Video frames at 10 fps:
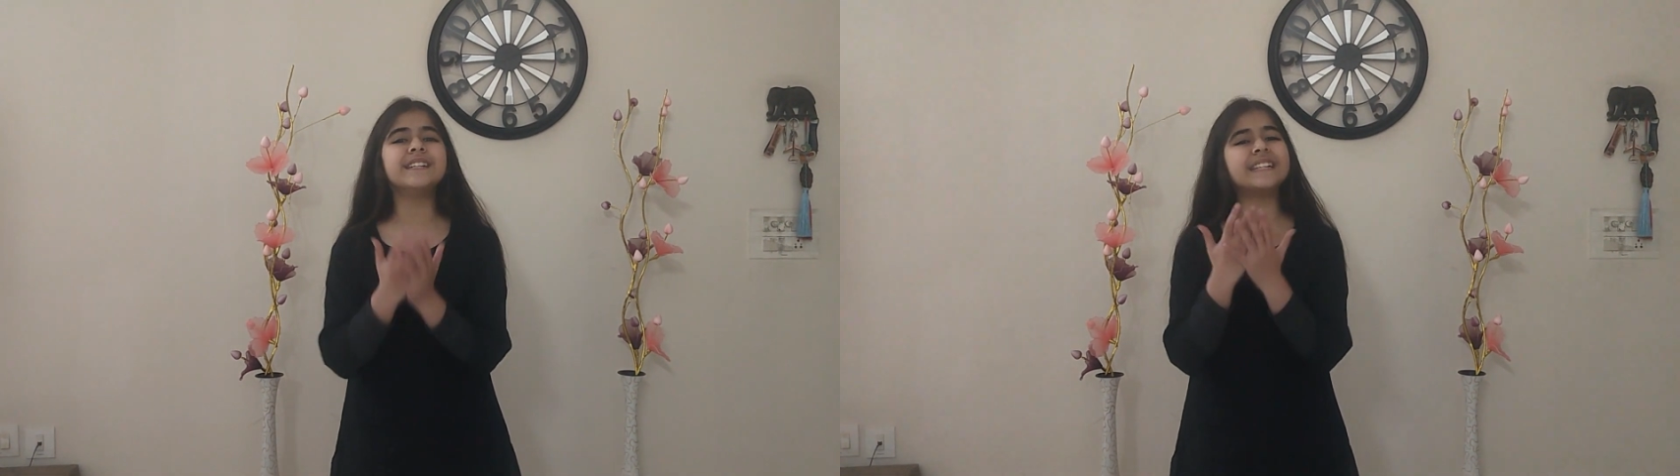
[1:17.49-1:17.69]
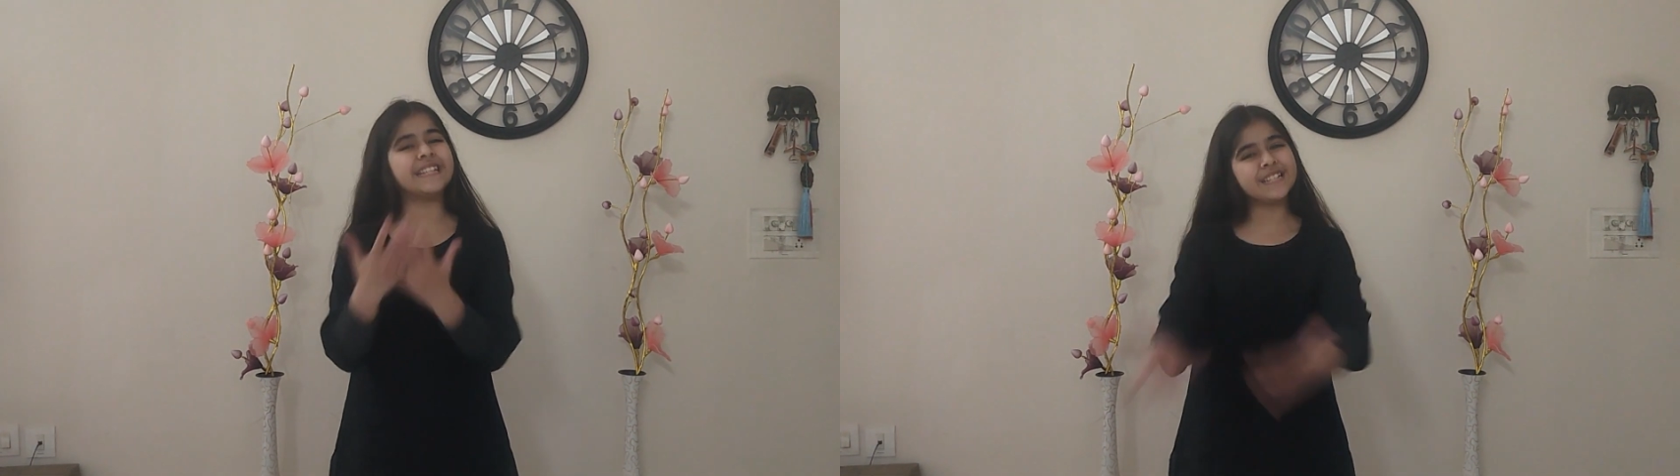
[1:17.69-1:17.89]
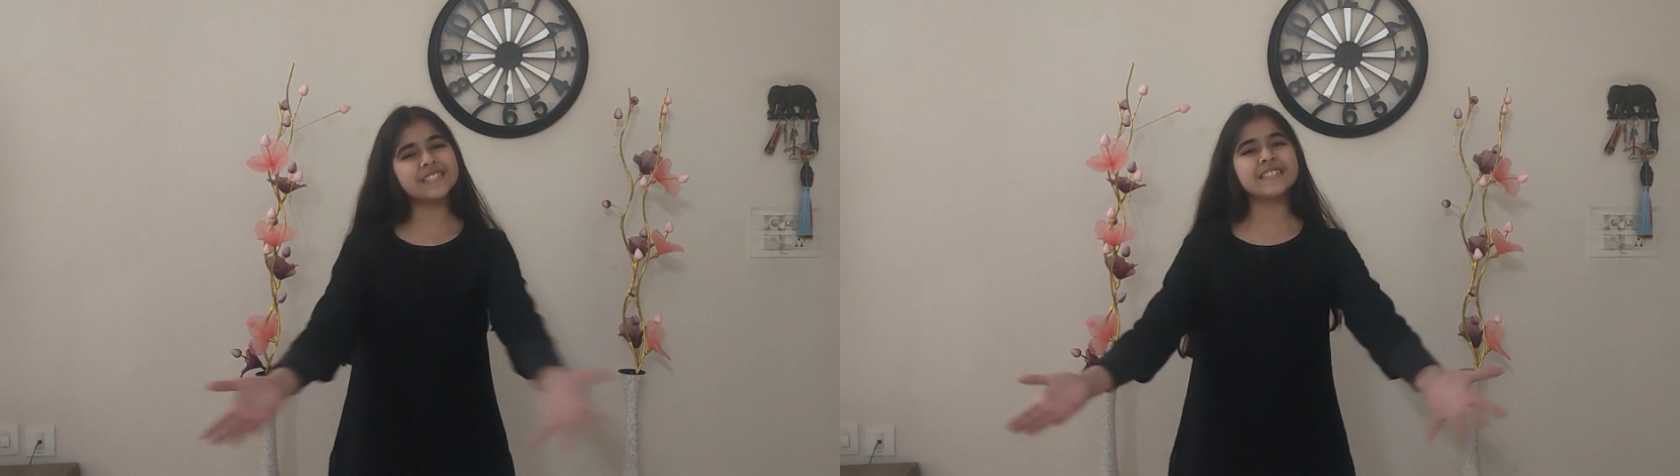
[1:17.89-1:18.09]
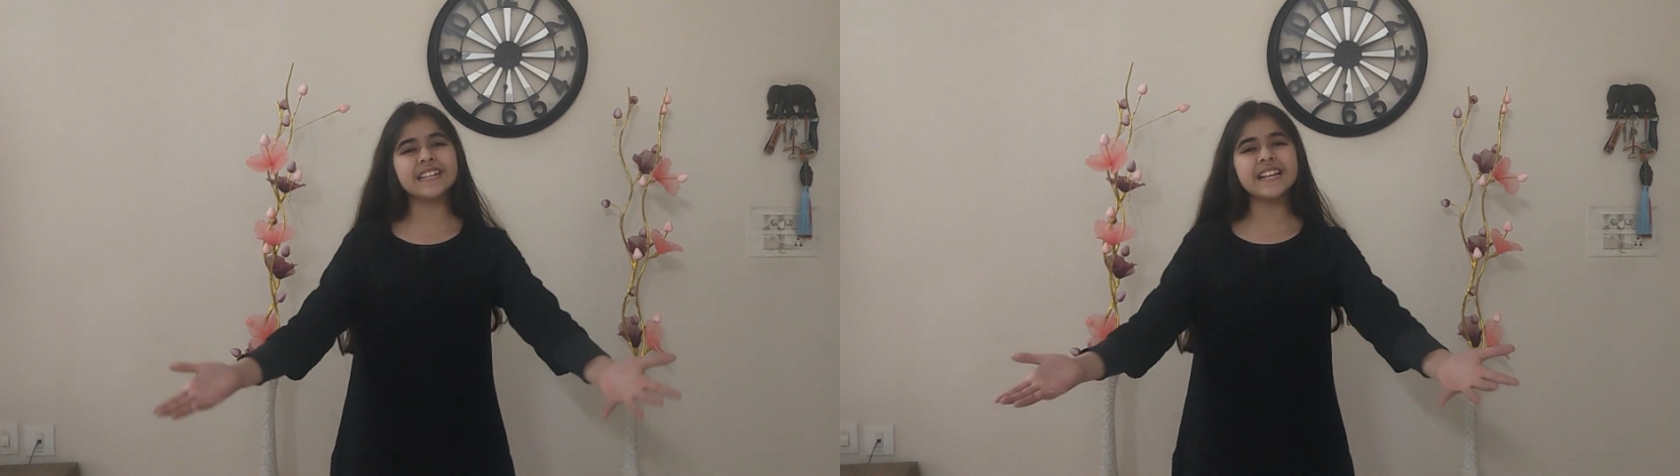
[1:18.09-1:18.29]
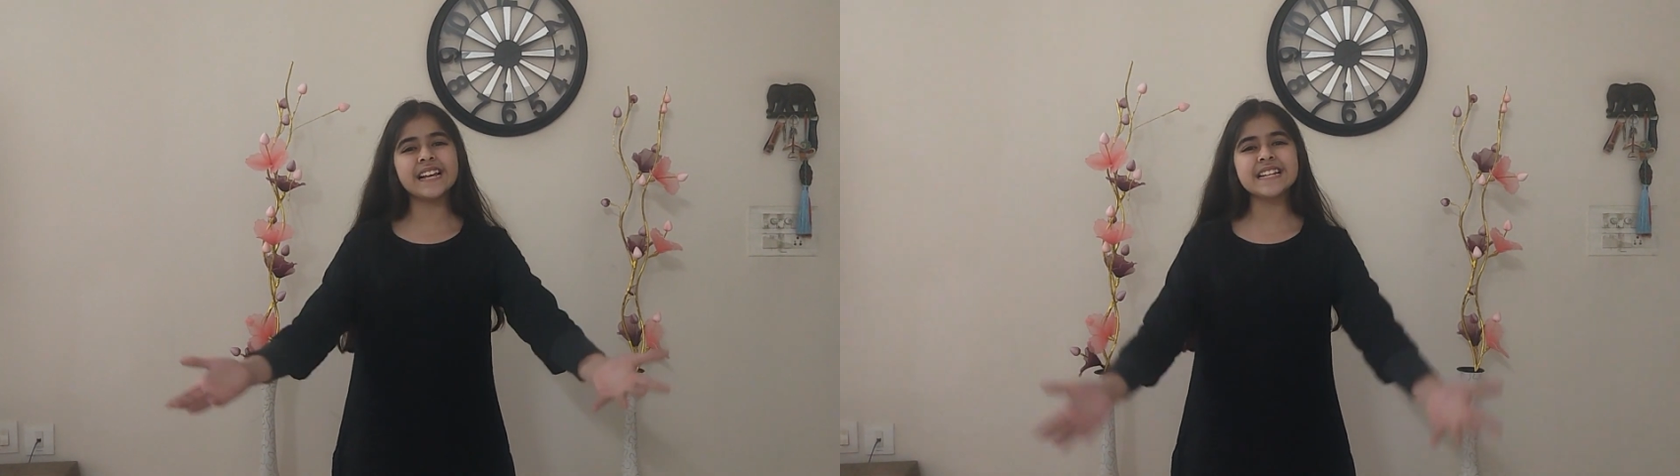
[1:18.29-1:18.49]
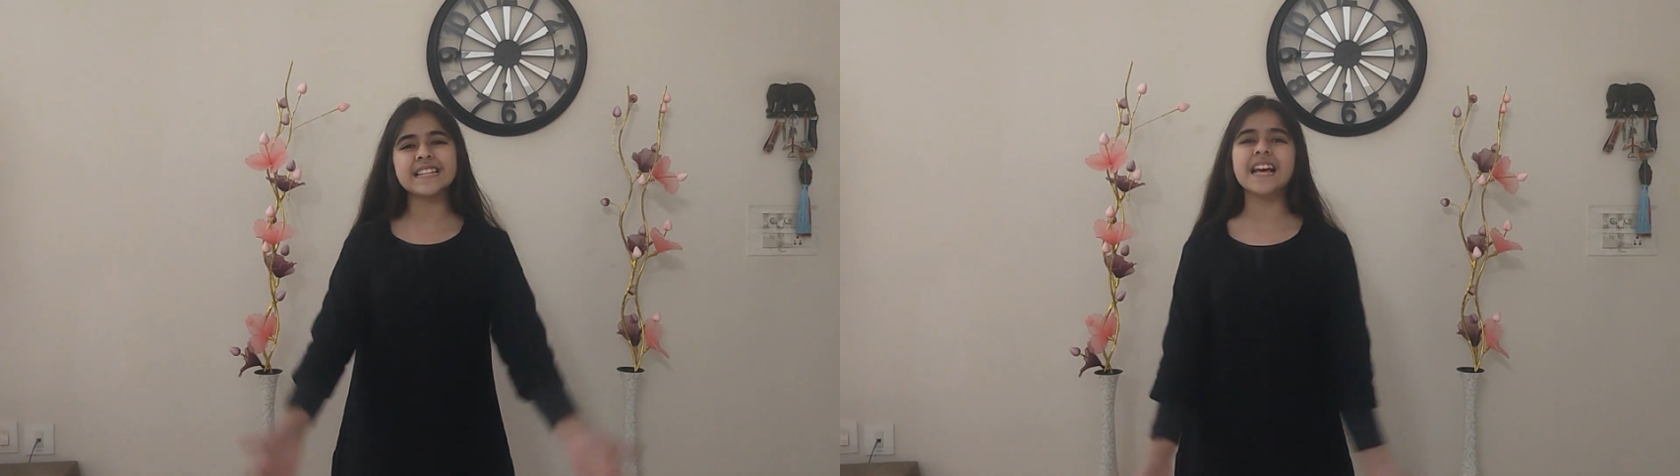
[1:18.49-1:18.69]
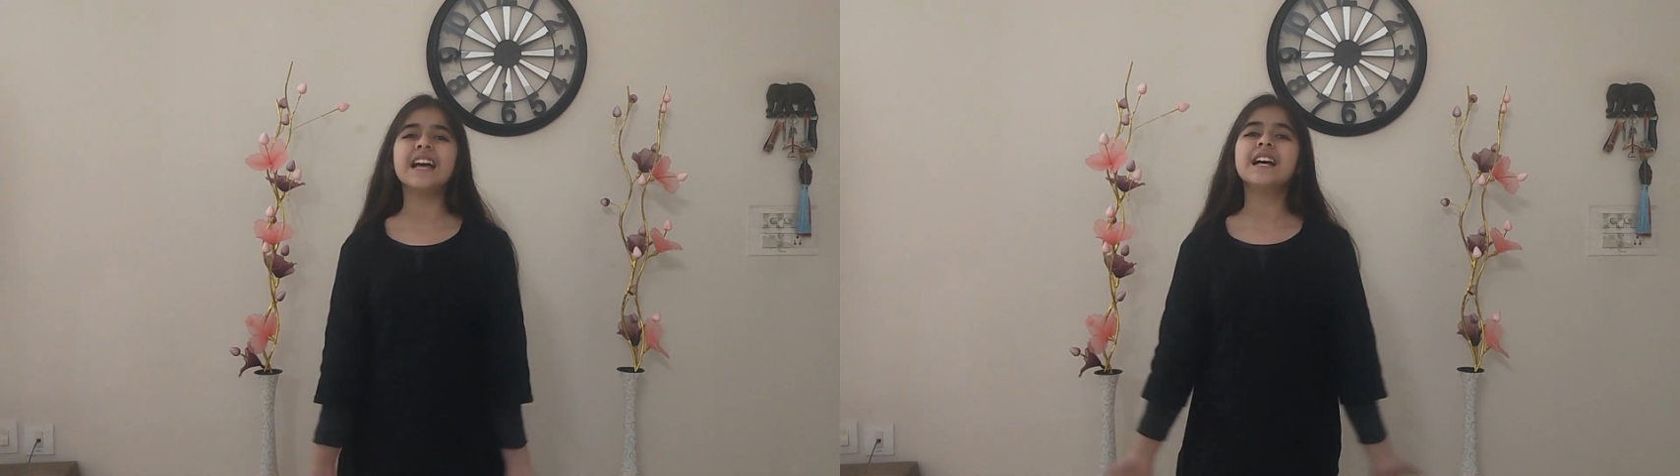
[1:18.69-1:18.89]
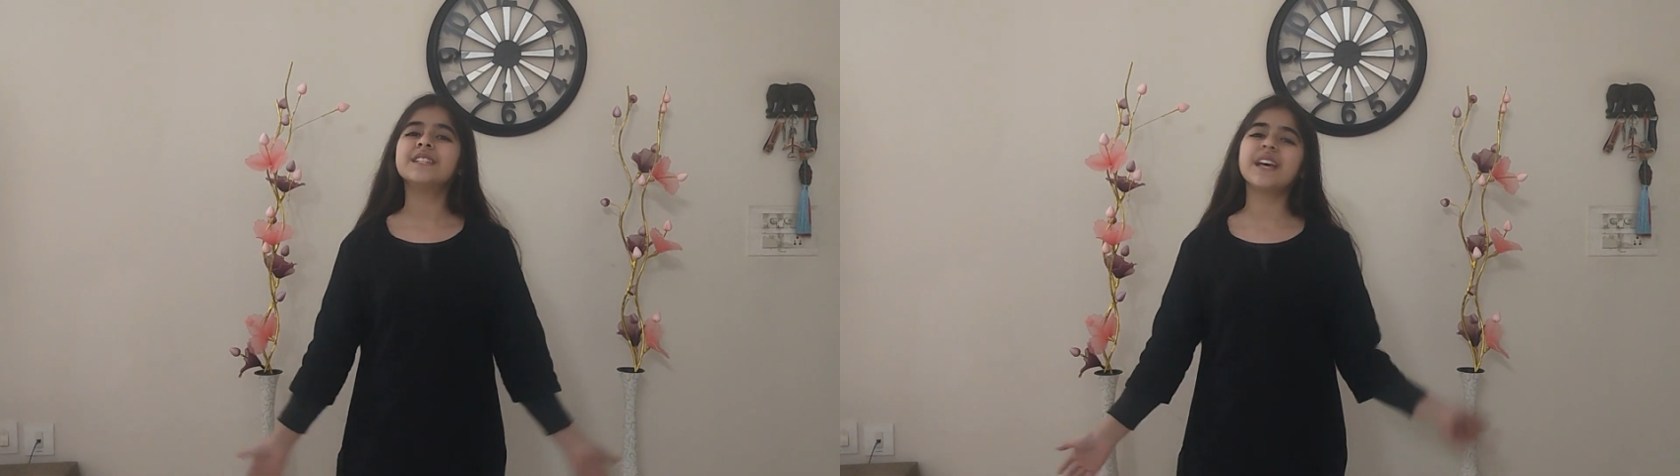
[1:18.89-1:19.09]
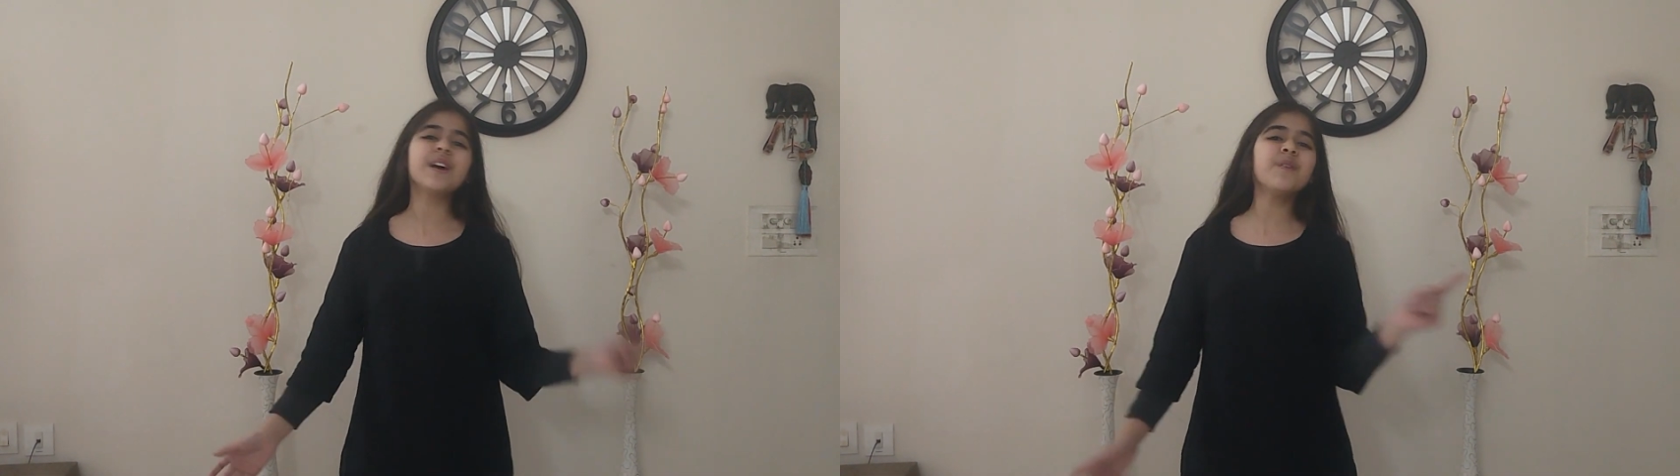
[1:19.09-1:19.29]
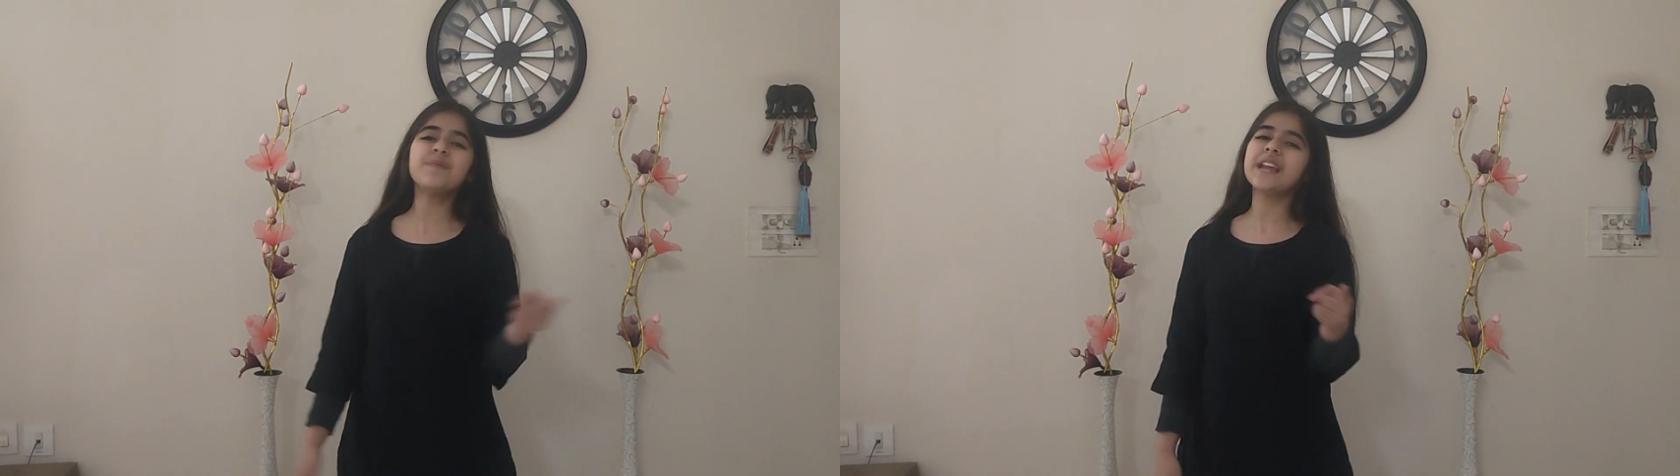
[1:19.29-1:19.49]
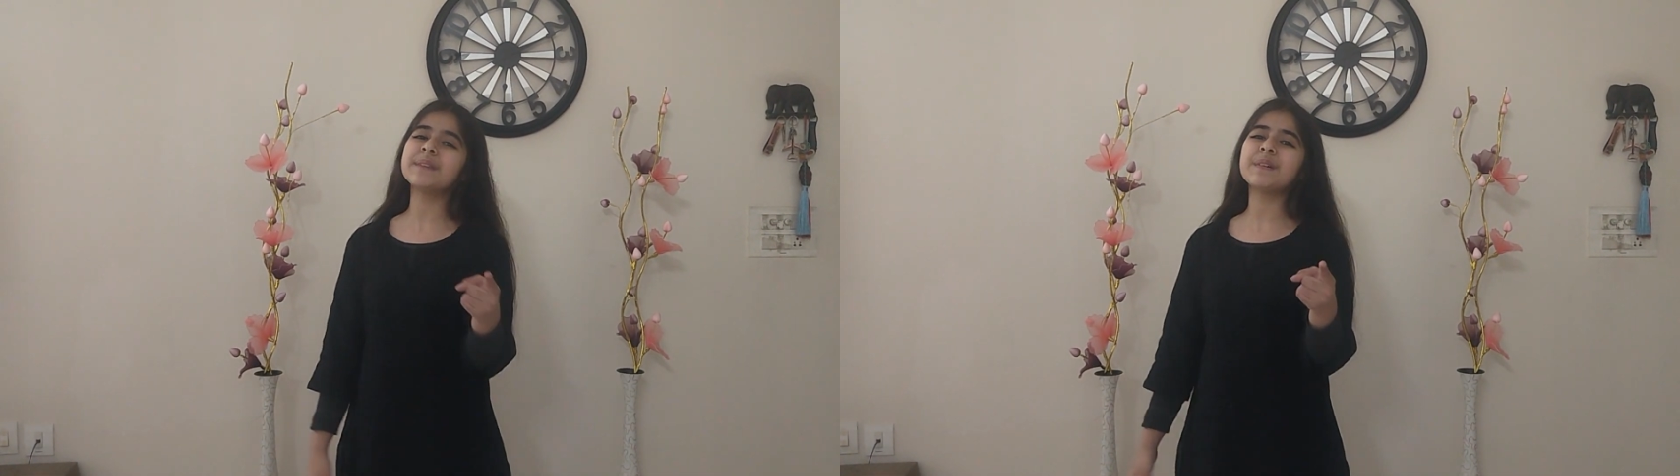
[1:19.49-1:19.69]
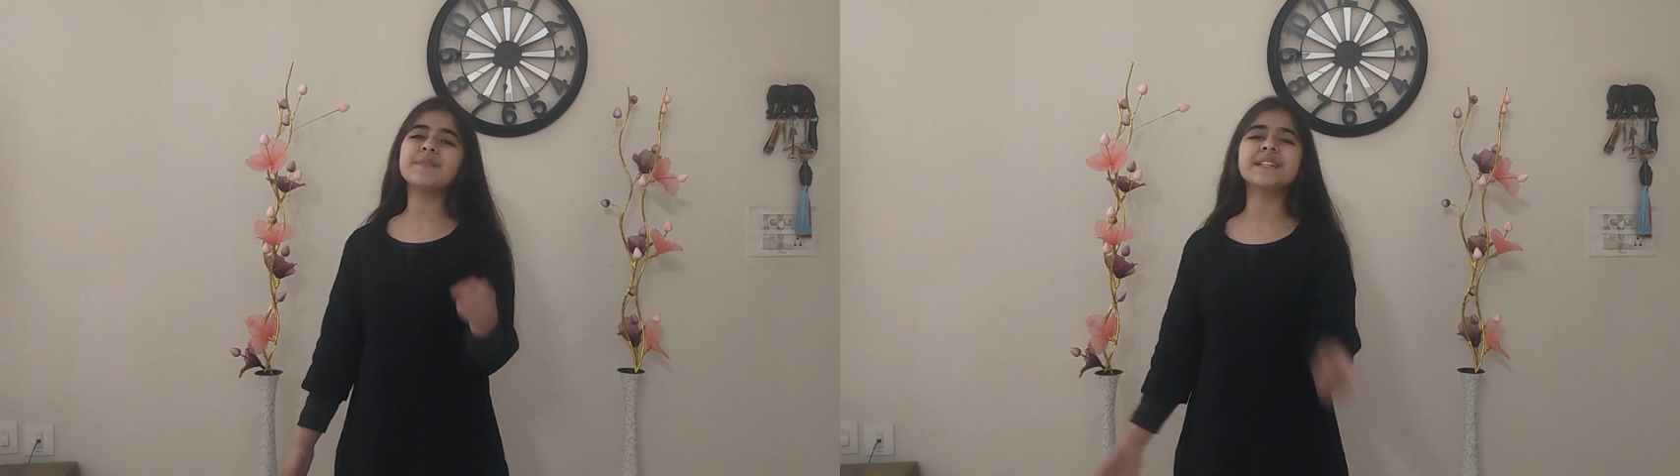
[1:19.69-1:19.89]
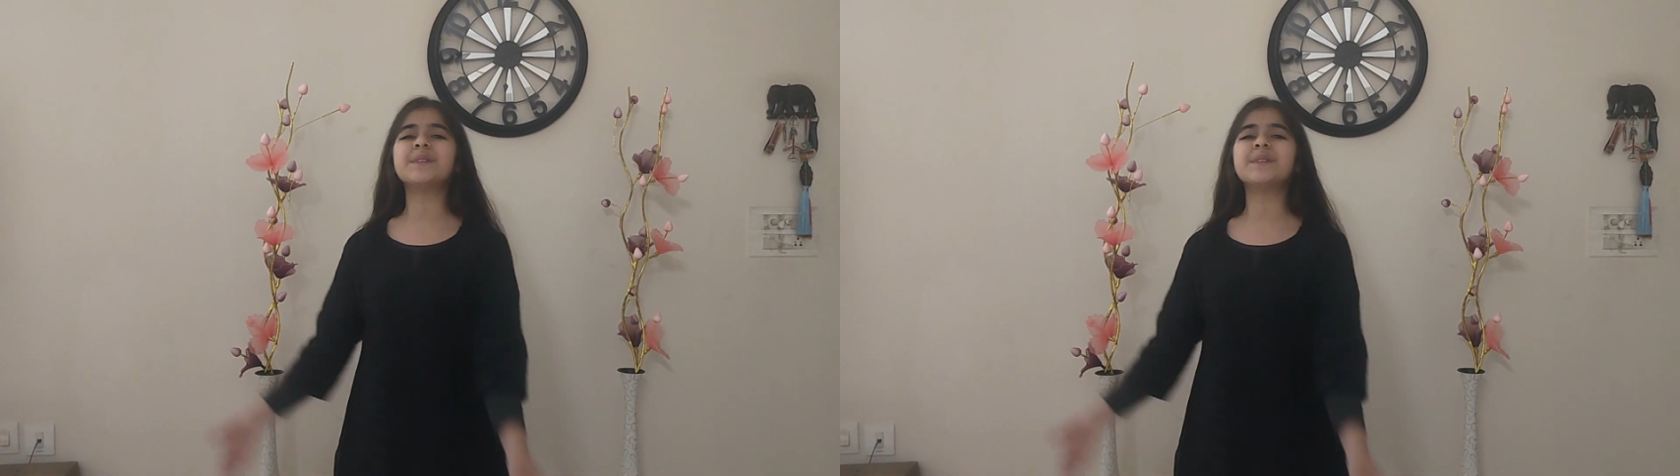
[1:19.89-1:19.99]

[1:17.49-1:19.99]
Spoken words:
clean your ceilings. So I hope you like my video.